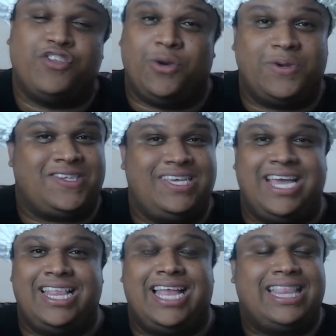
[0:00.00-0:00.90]
Towards
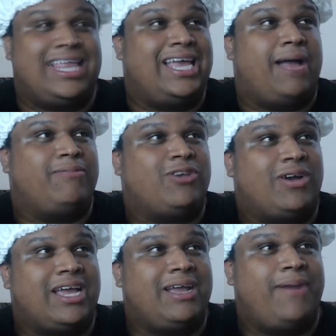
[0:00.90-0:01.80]
the end, that thing I'm
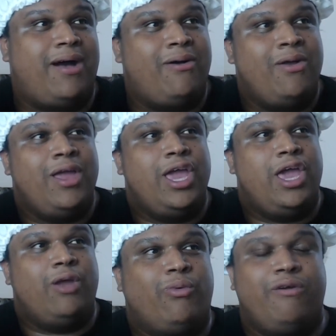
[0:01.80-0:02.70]
talking about,
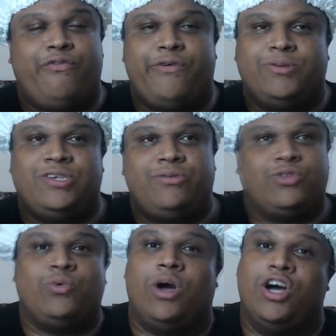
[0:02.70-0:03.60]
it went from 0
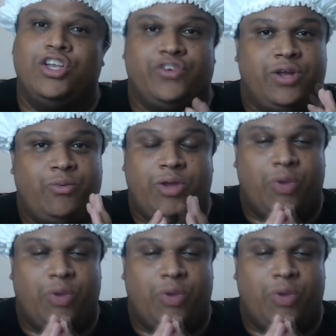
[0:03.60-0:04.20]
to 100.